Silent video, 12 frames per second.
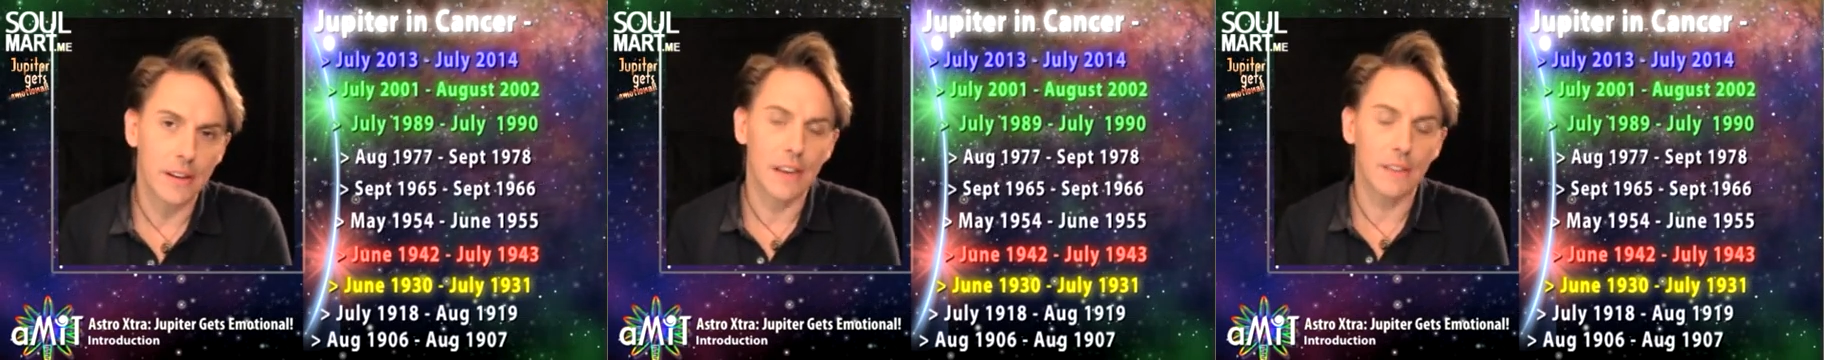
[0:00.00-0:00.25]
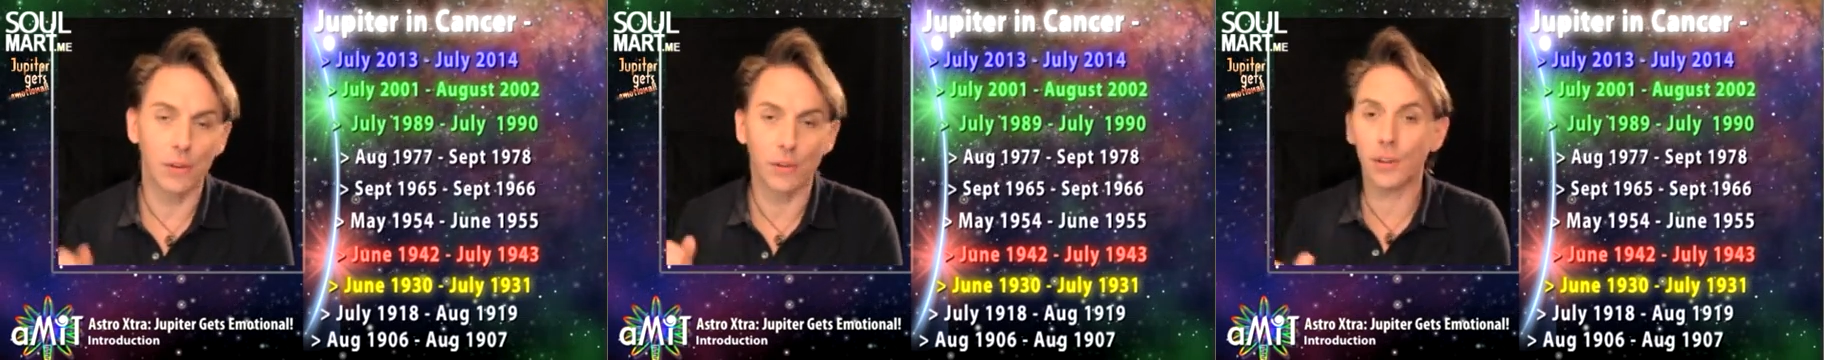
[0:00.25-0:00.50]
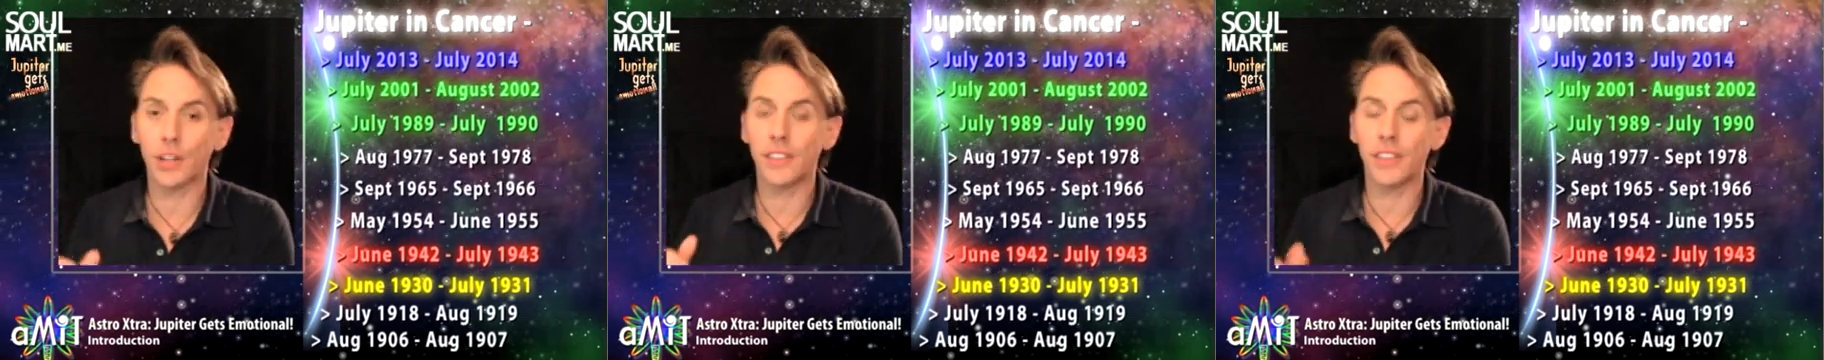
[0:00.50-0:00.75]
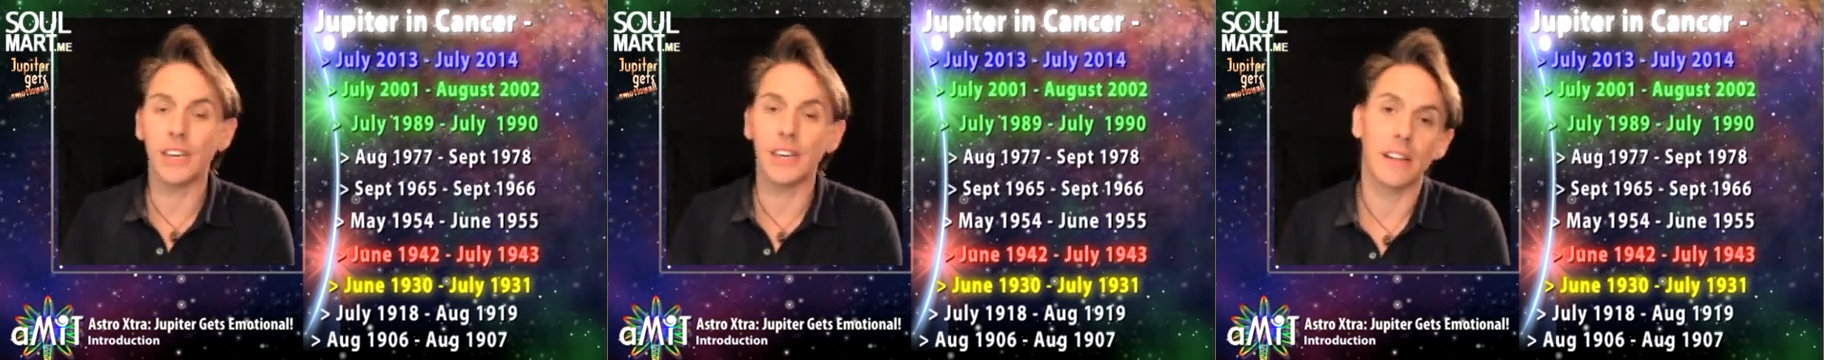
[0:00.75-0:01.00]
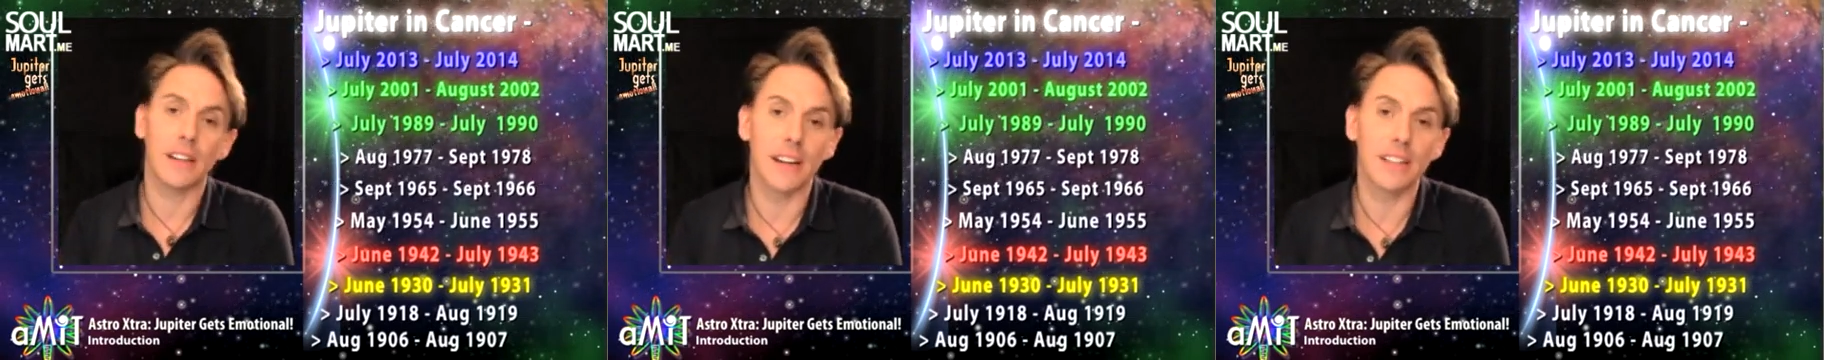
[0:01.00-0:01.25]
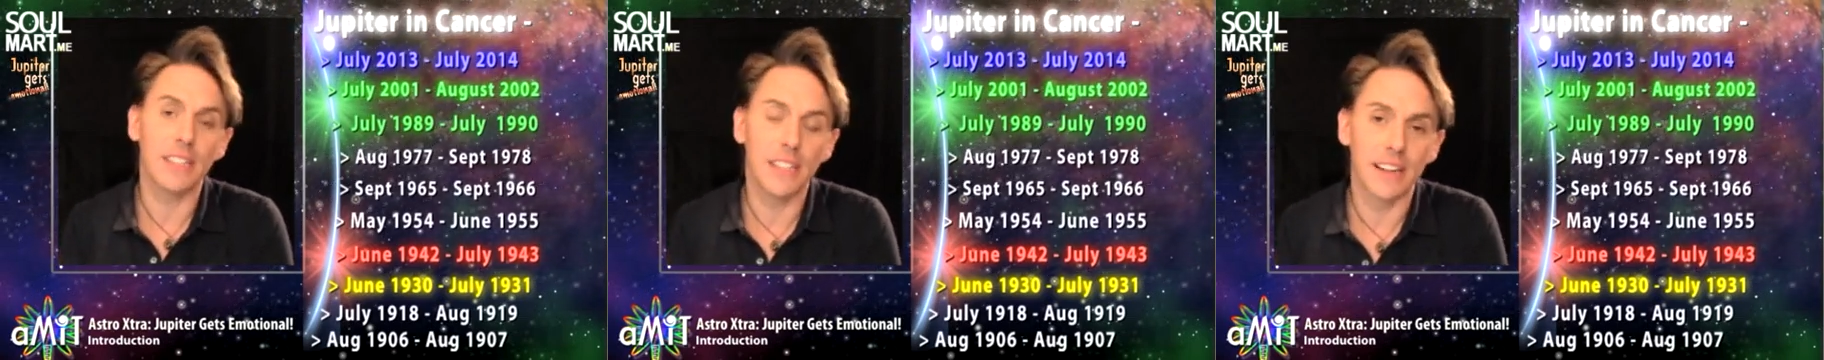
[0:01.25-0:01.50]
If you look at the
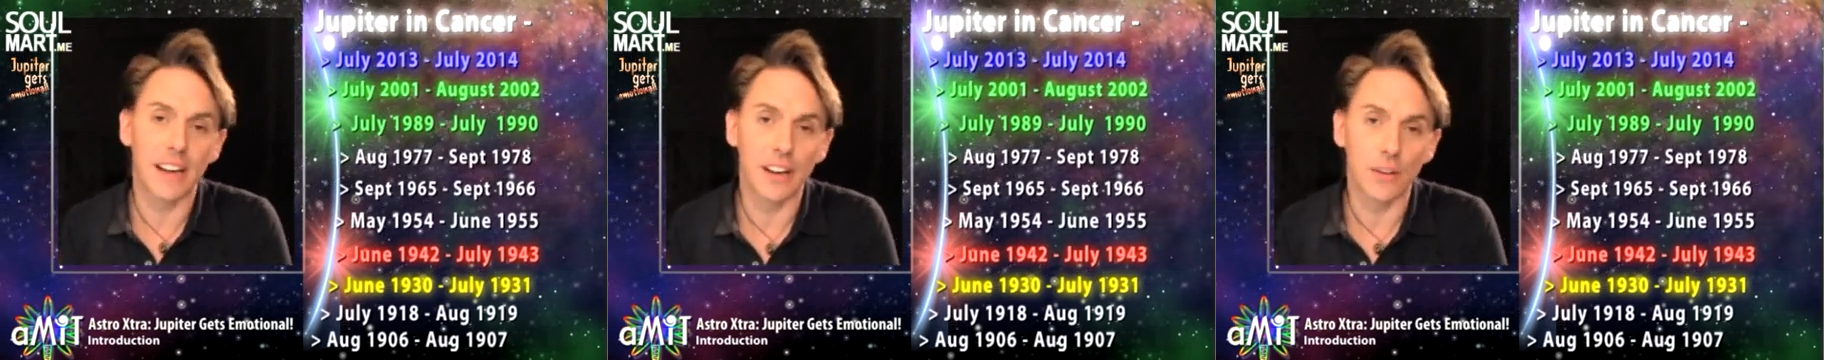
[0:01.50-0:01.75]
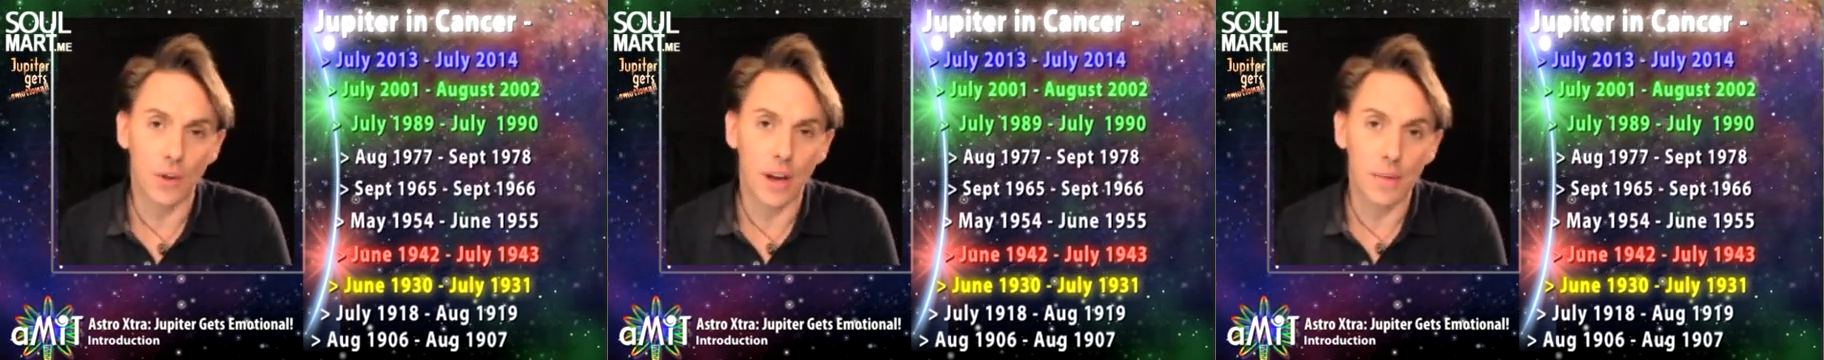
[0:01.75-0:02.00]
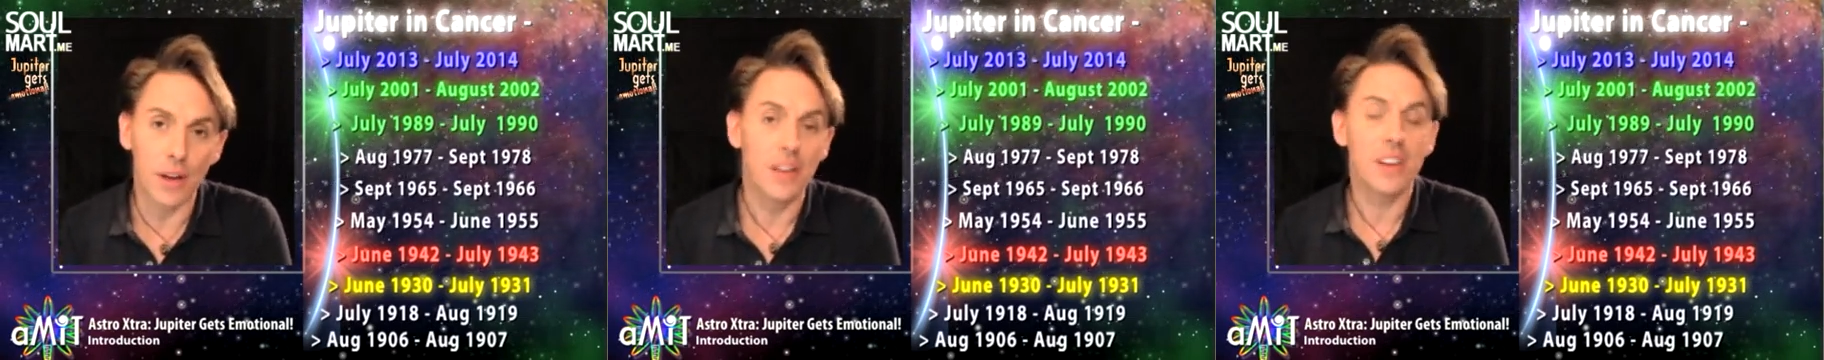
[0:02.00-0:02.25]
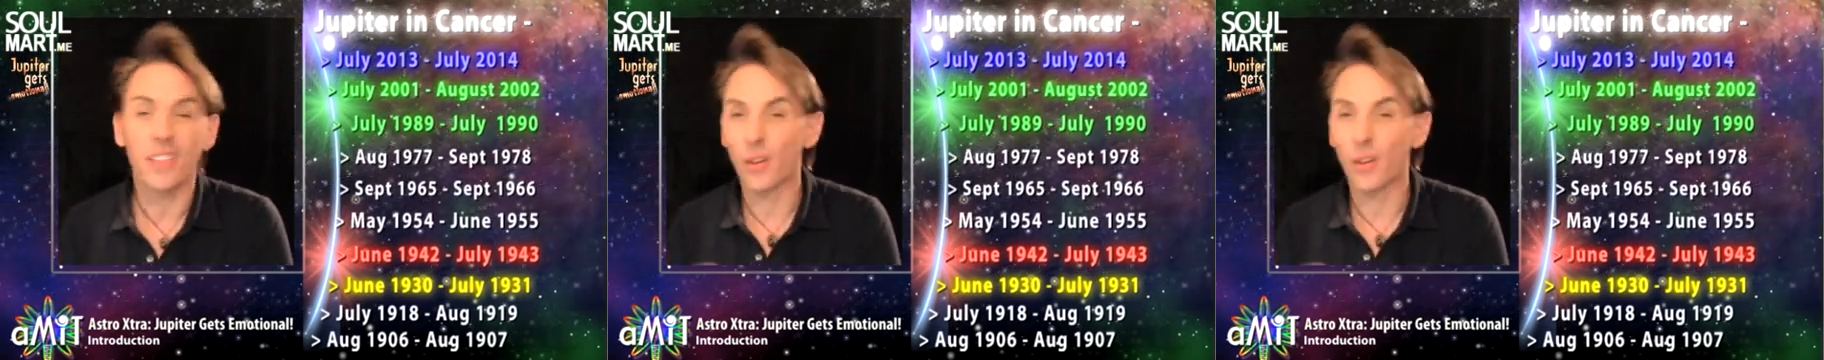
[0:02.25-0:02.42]
1989 drama,